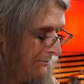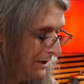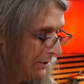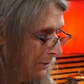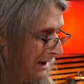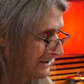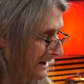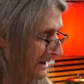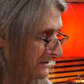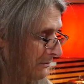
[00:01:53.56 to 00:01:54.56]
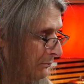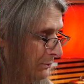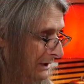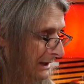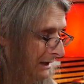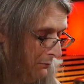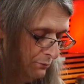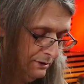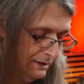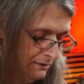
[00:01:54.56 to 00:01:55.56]
But otherwise, it's really,
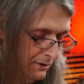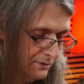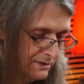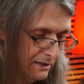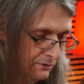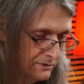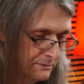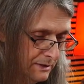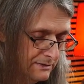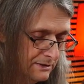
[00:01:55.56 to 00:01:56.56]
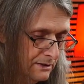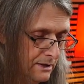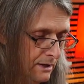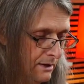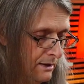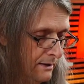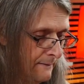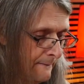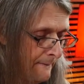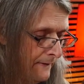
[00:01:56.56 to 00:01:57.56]
really close and looks amazing. Mm -hmm.
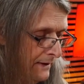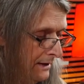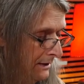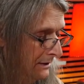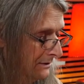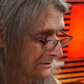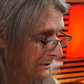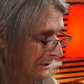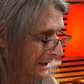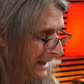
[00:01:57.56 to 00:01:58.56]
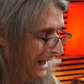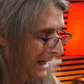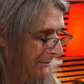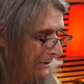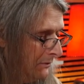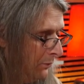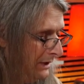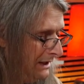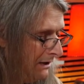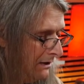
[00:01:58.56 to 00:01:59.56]
So in the game,
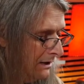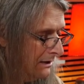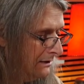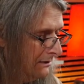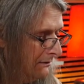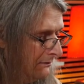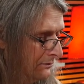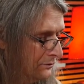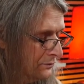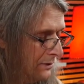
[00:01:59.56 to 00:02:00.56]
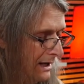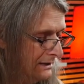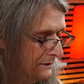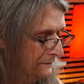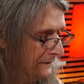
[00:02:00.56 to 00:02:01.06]
we are trying to